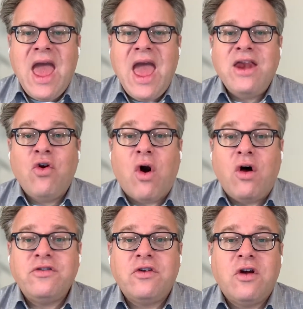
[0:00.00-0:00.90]
And you're
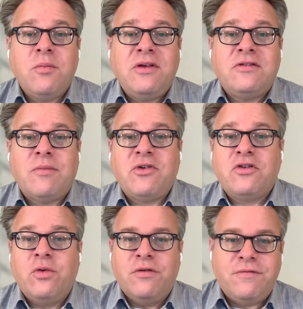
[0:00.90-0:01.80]
also going to be subject
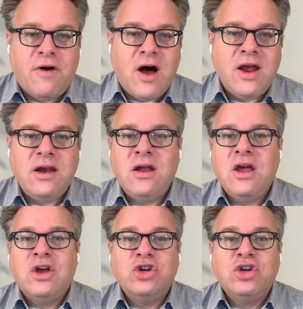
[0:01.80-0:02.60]
to a fine,